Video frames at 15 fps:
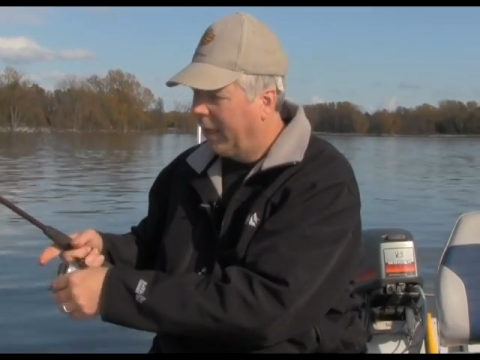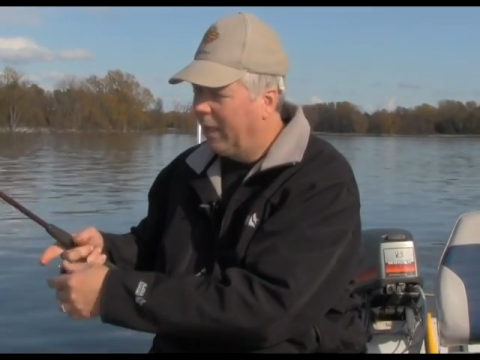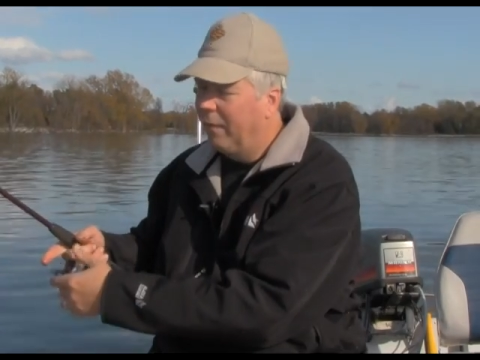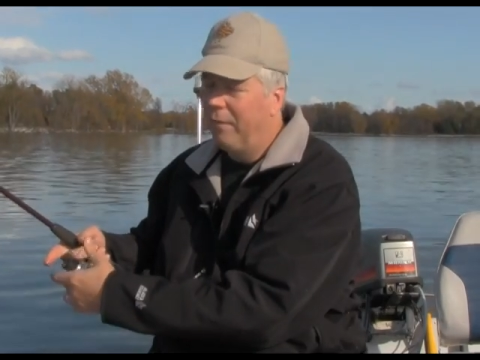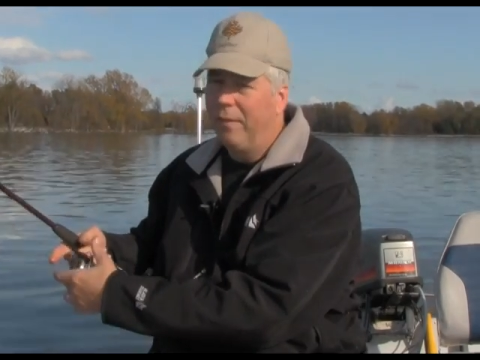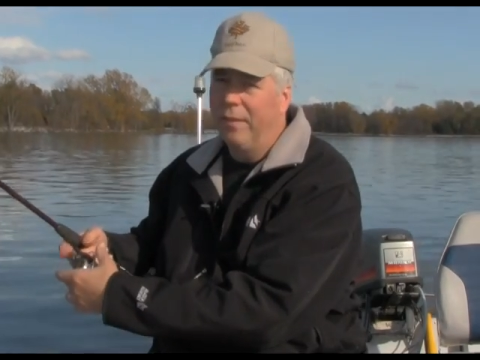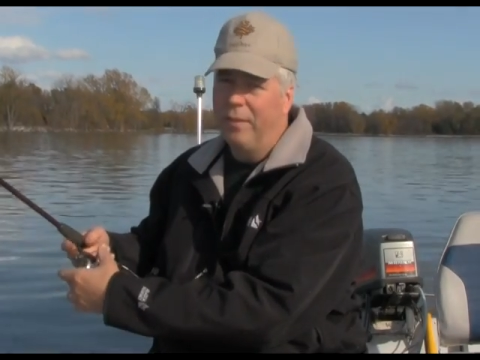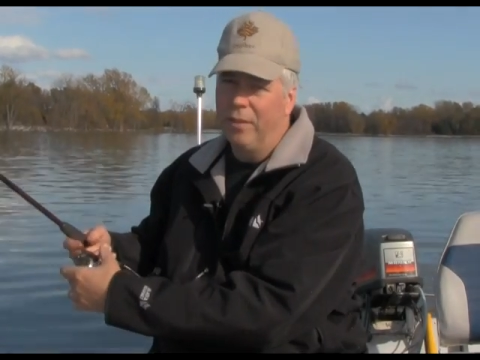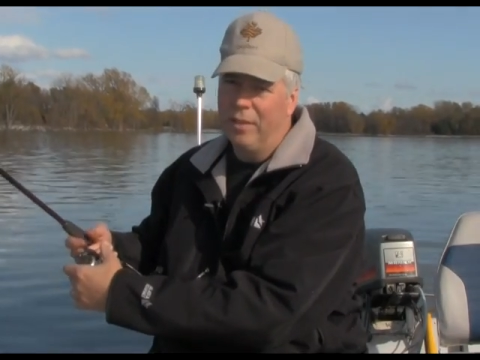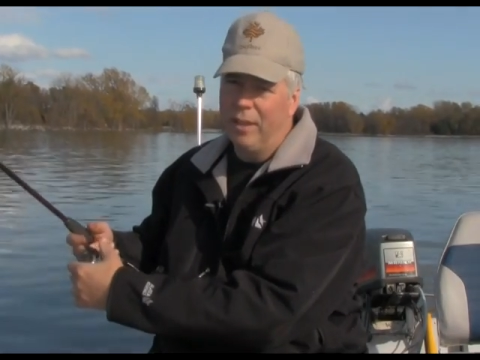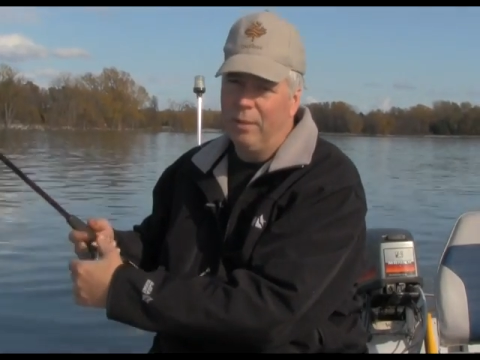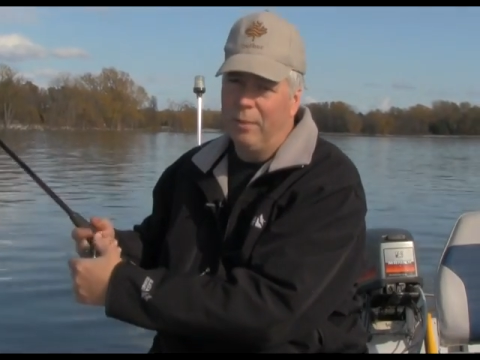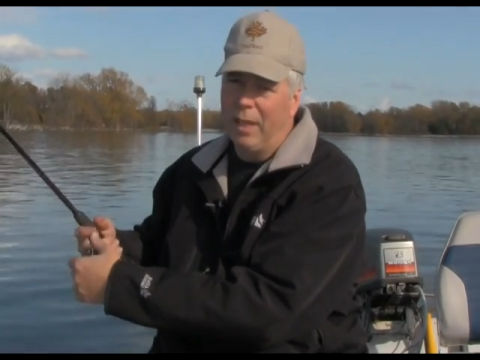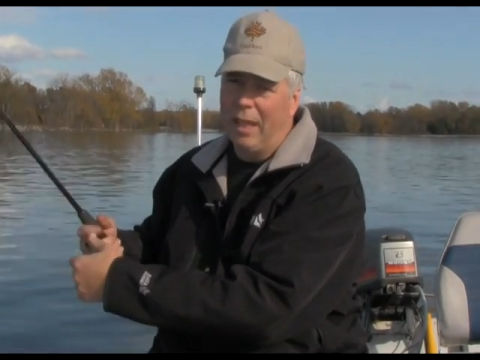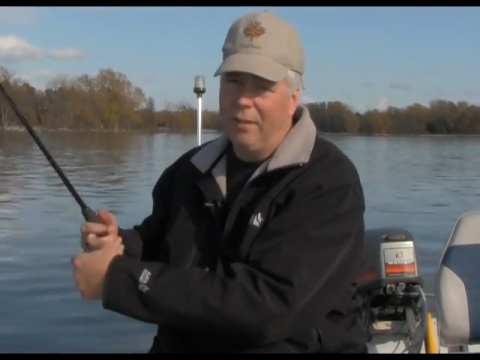And if there's
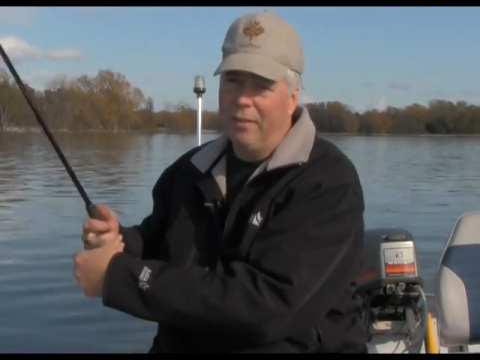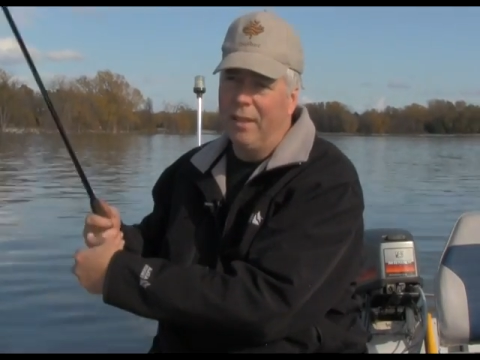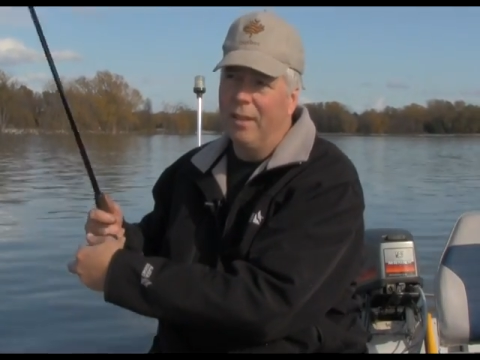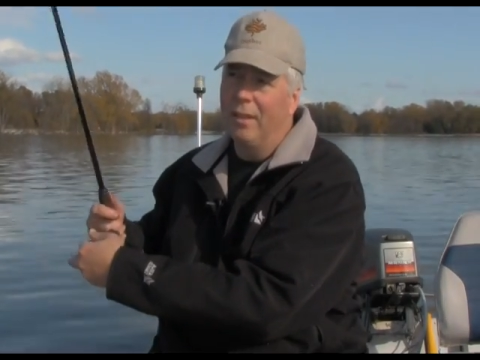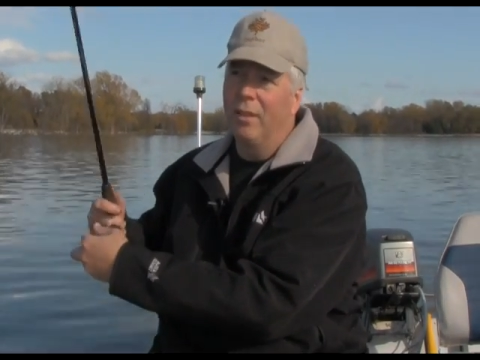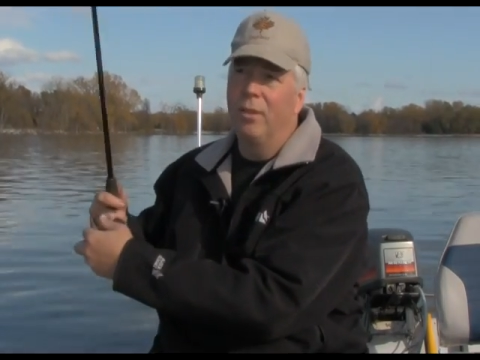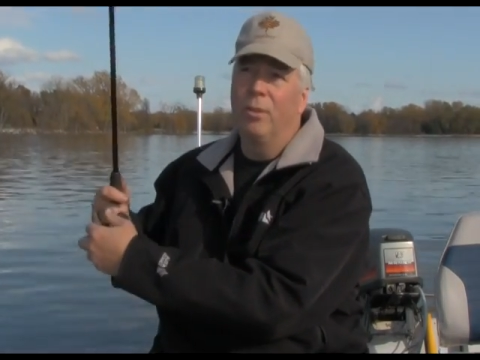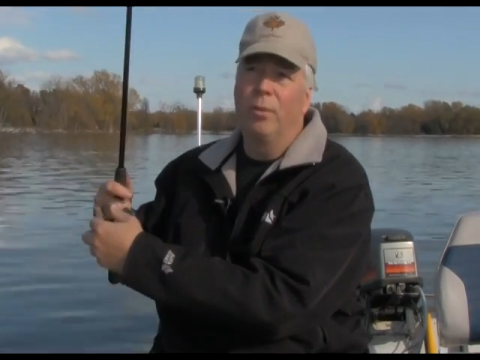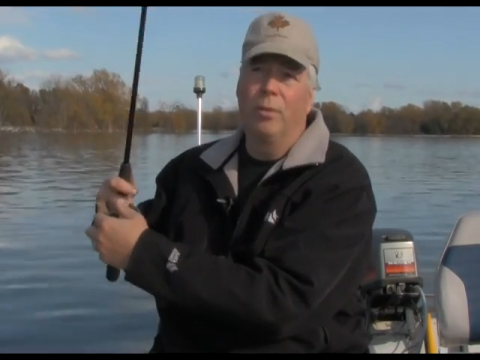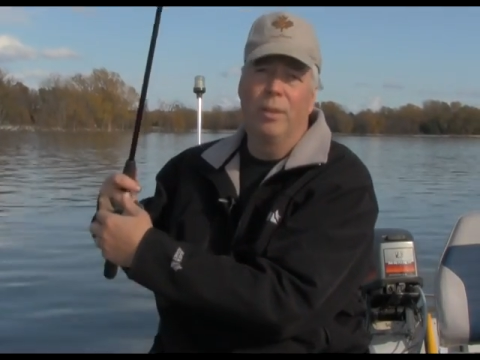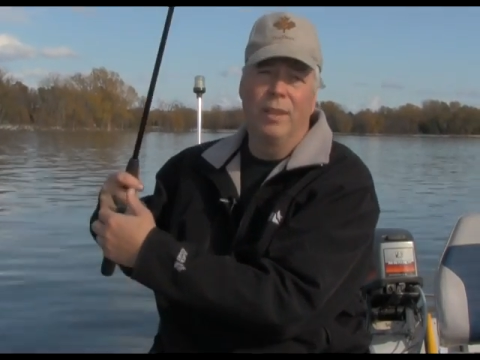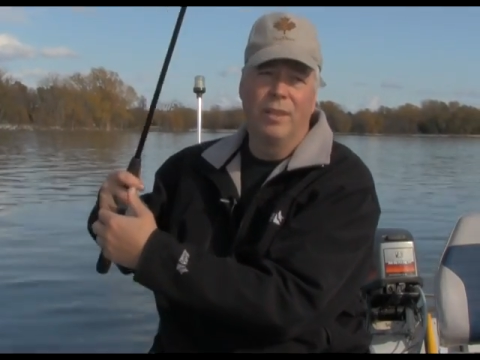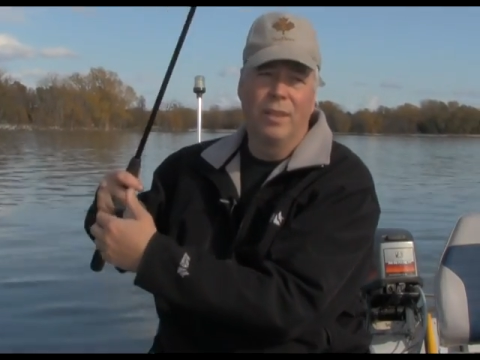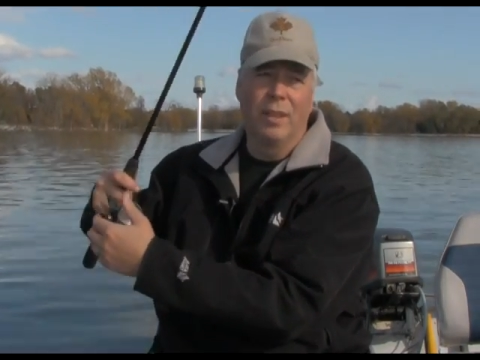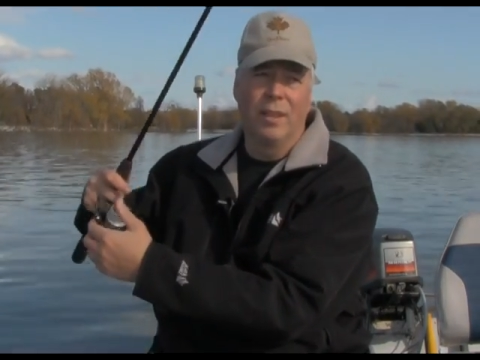anyone out there
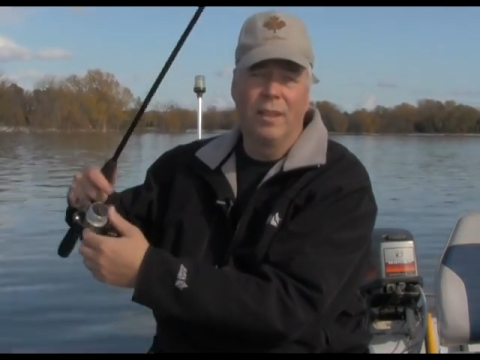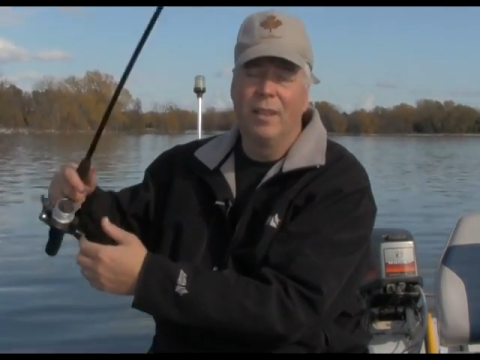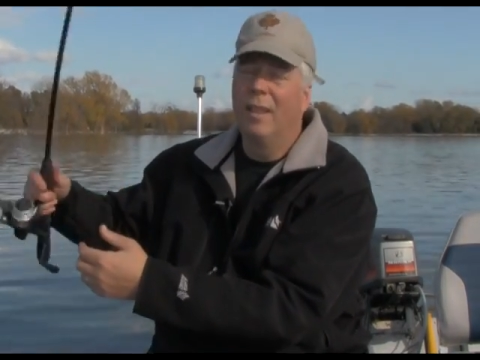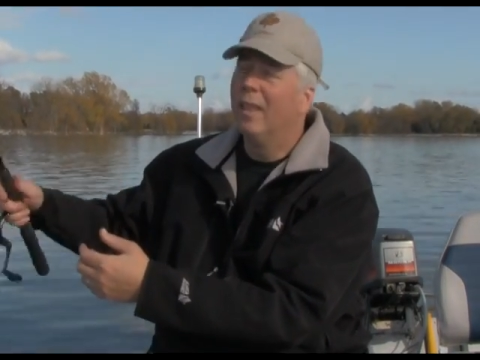who is a